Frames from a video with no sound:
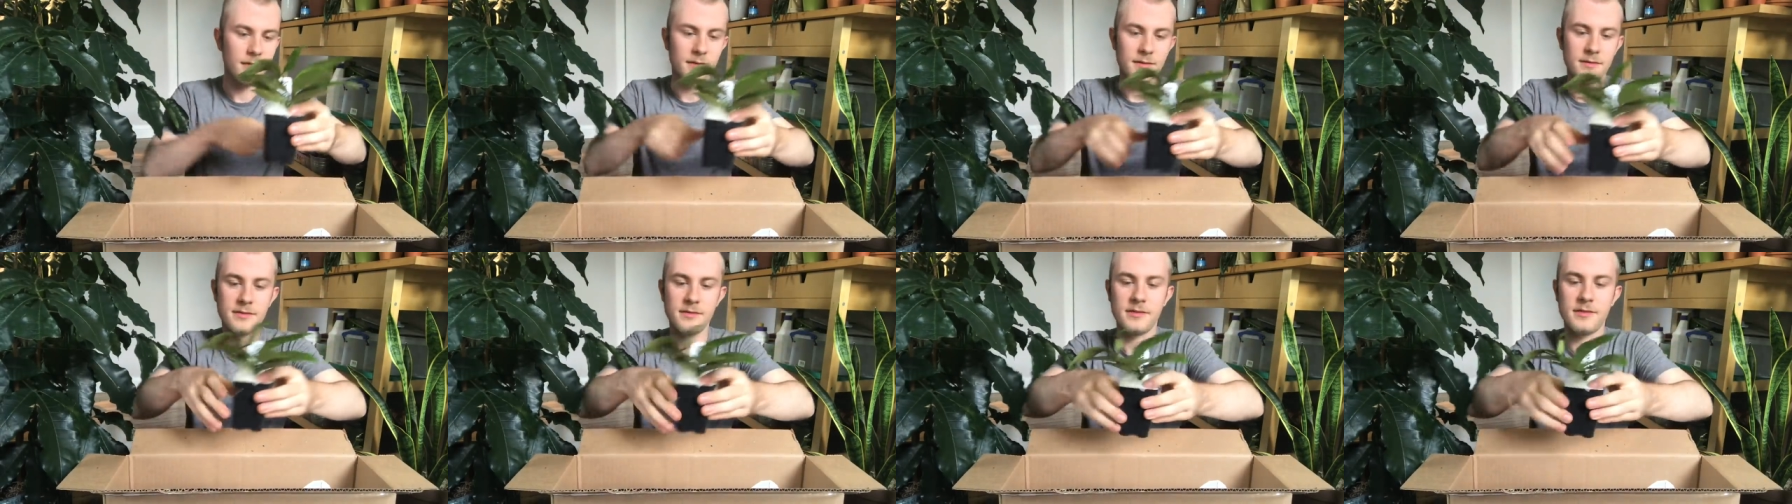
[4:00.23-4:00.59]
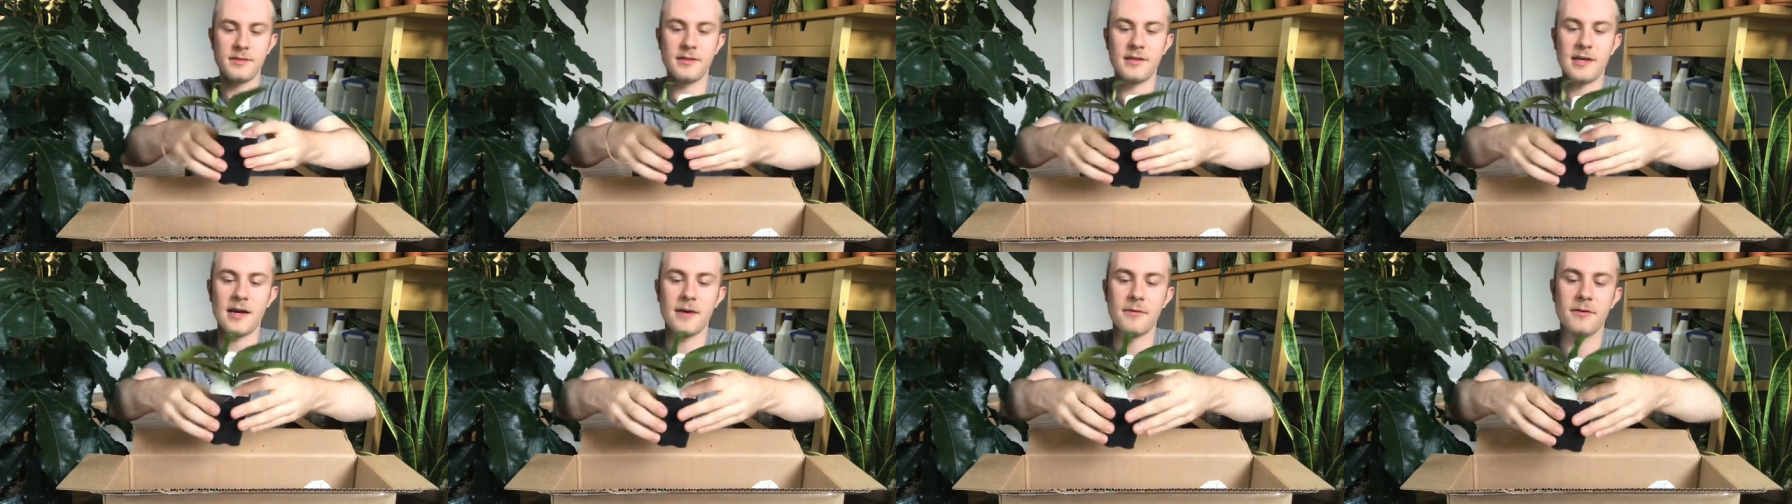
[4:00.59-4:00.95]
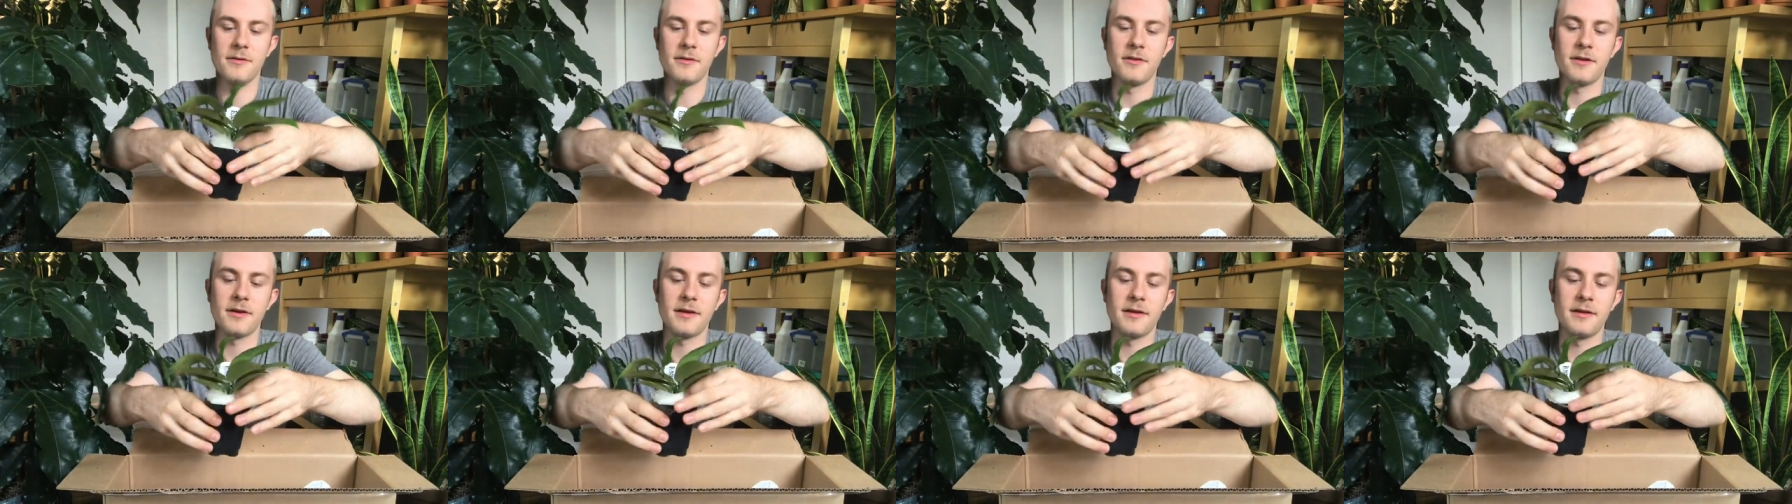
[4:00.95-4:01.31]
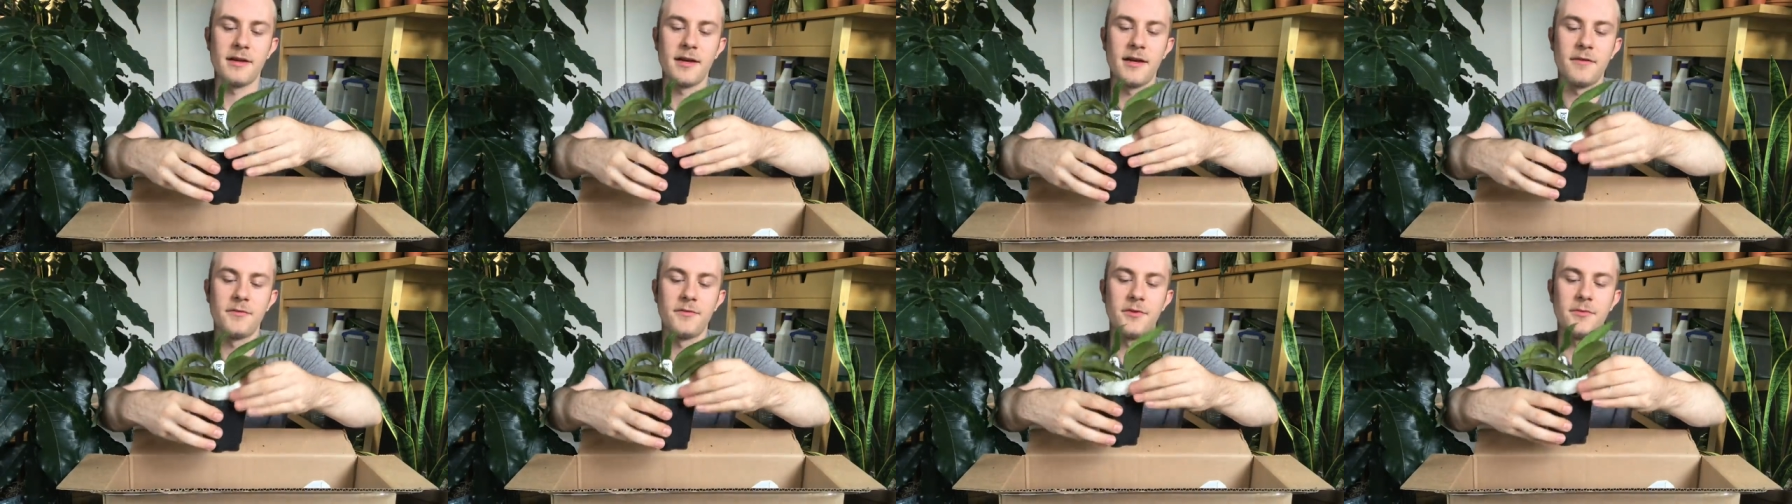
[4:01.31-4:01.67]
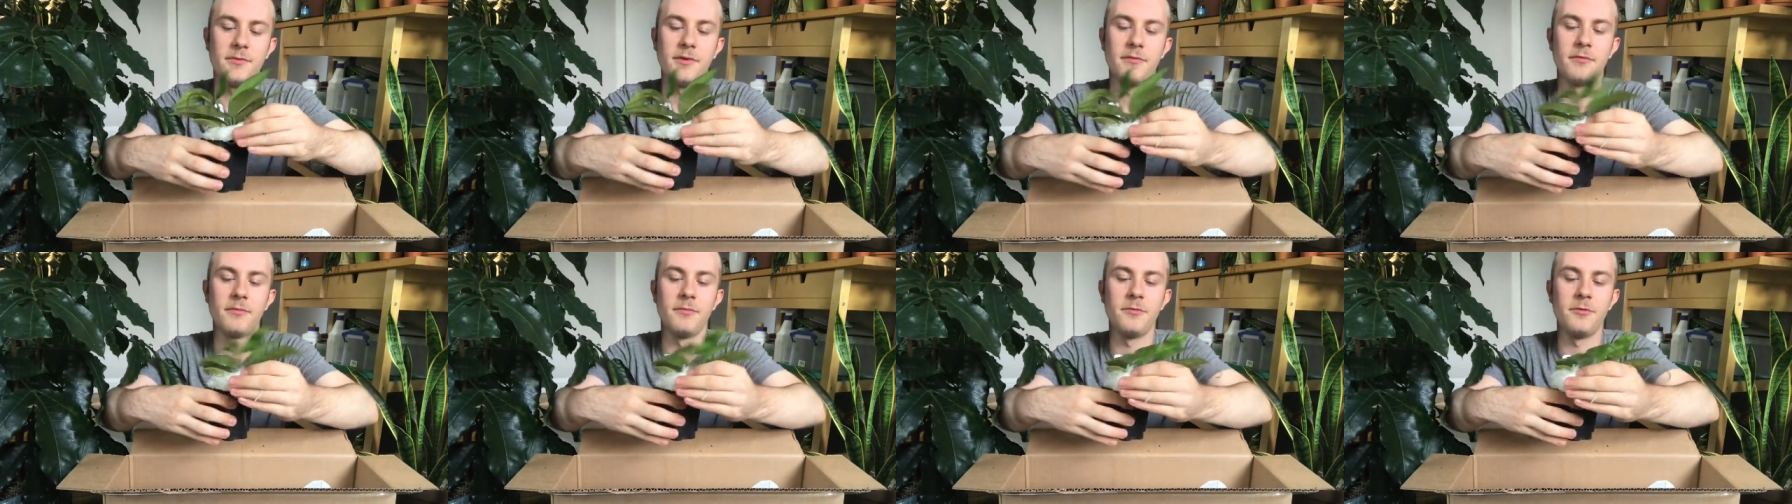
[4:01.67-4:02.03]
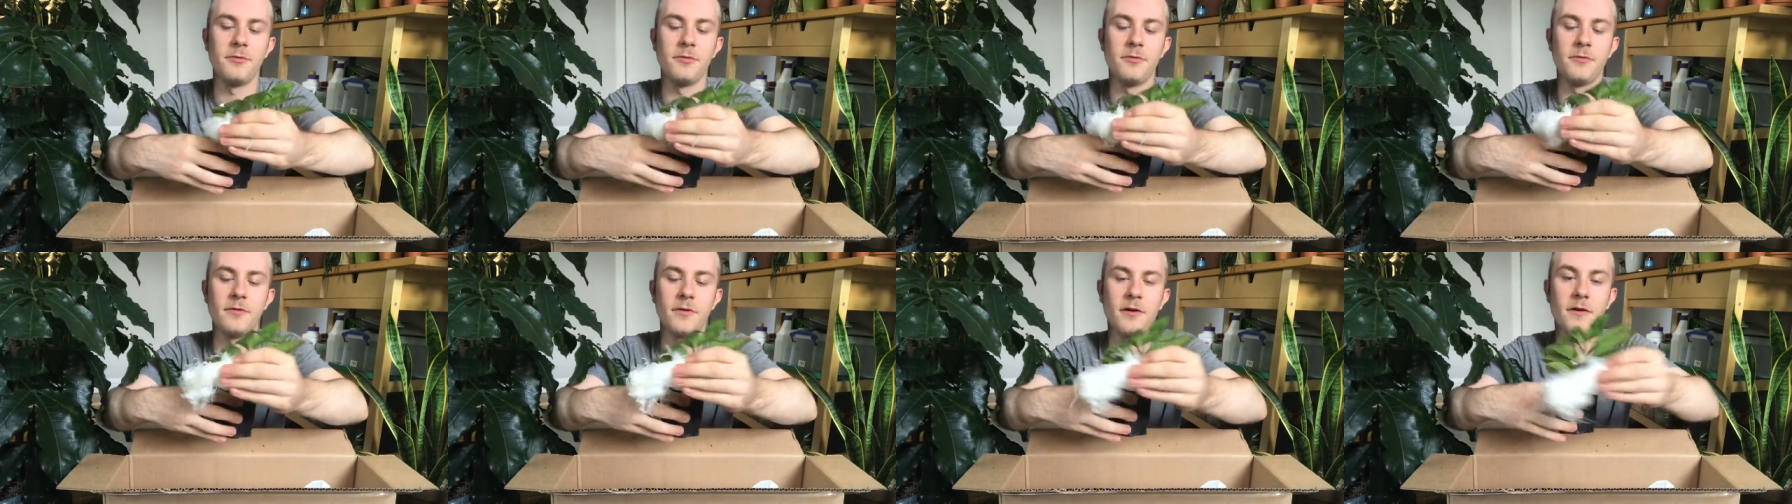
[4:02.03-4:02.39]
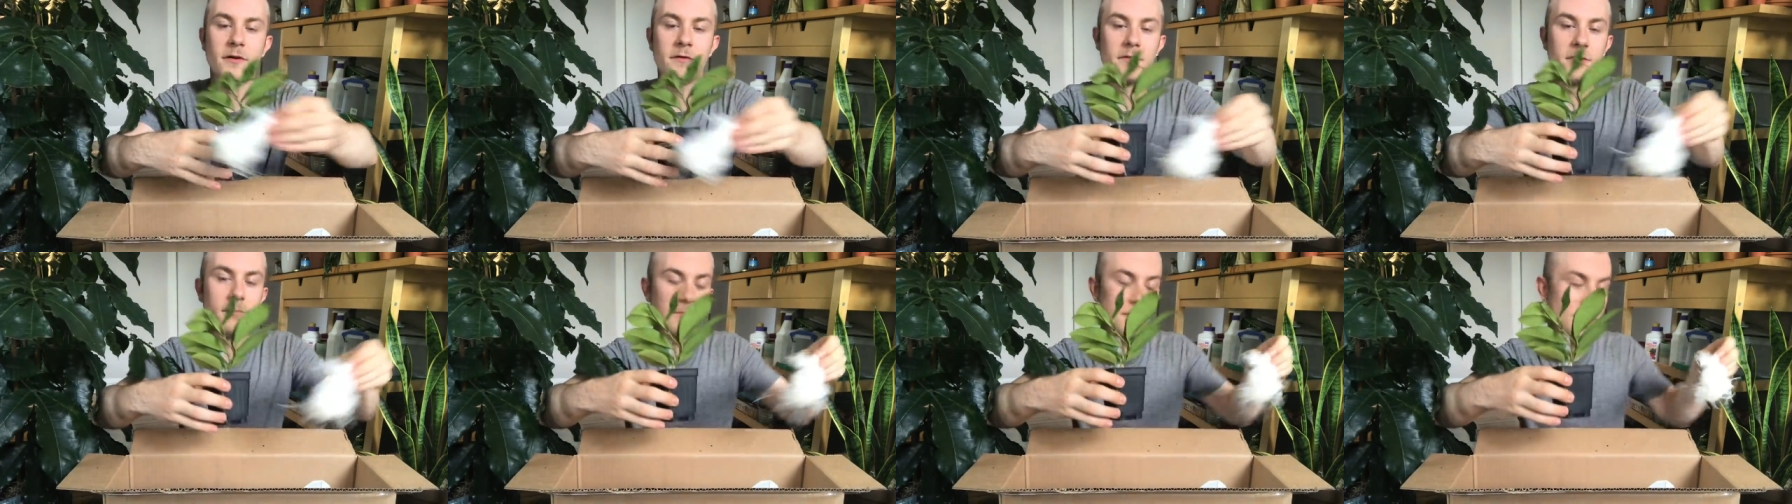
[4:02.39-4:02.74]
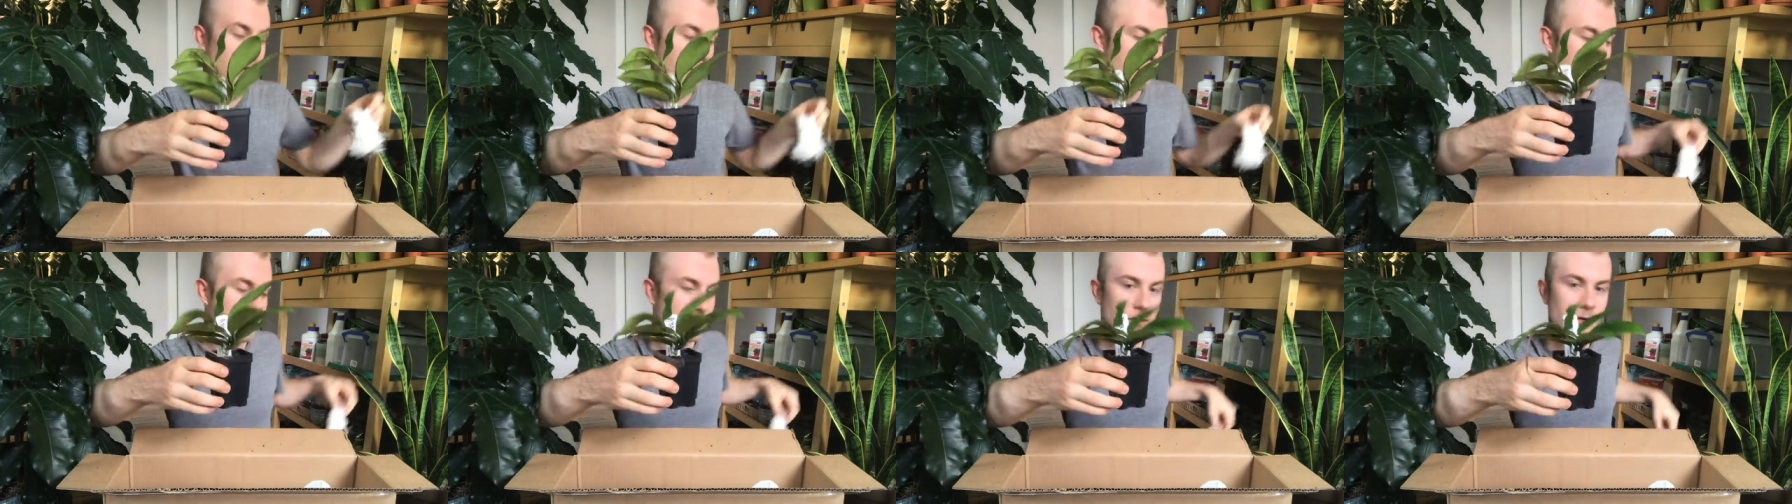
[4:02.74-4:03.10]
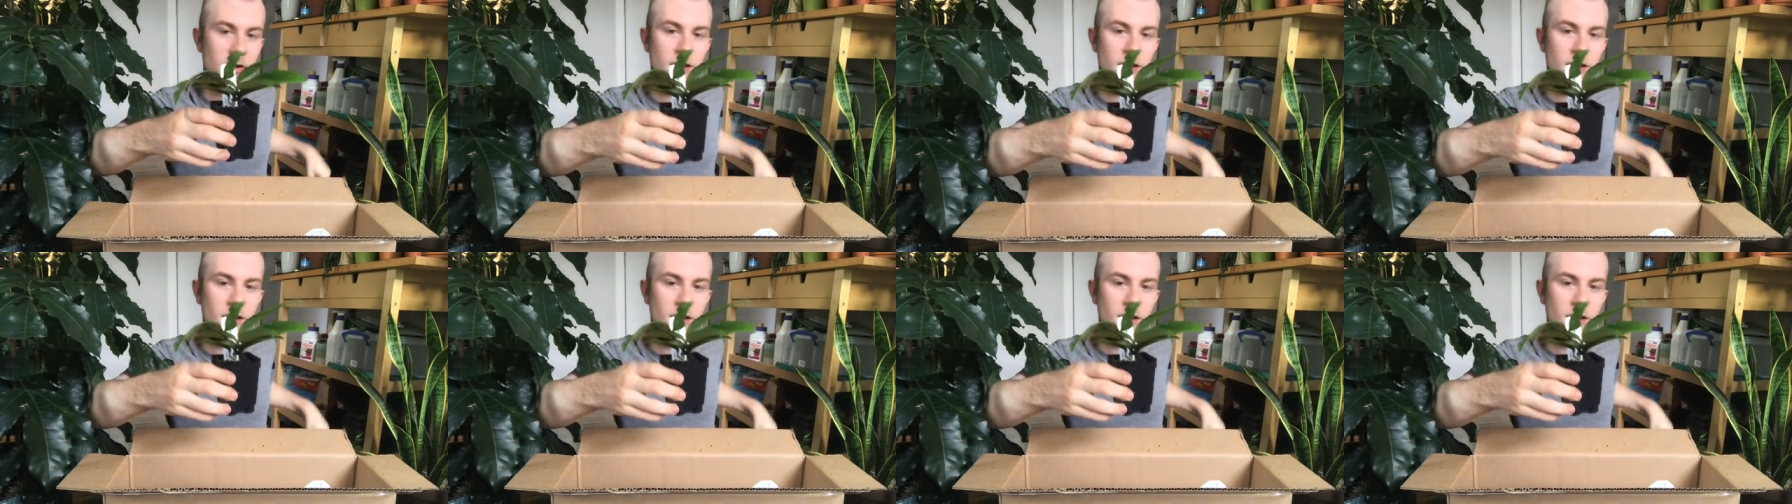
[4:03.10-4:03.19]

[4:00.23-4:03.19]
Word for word: See how we're looking after we remove all the paper.